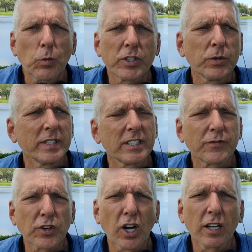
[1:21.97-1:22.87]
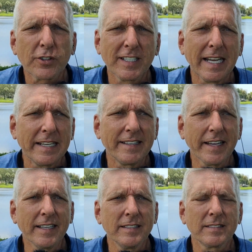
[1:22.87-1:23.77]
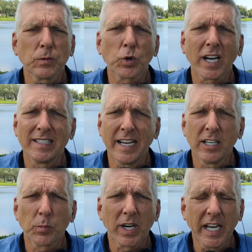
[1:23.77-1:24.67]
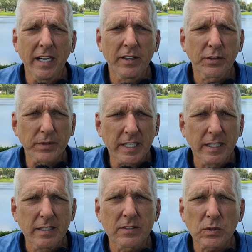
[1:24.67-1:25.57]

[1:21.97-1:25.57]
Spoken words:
doing this for 108 days, and we're on day number 83.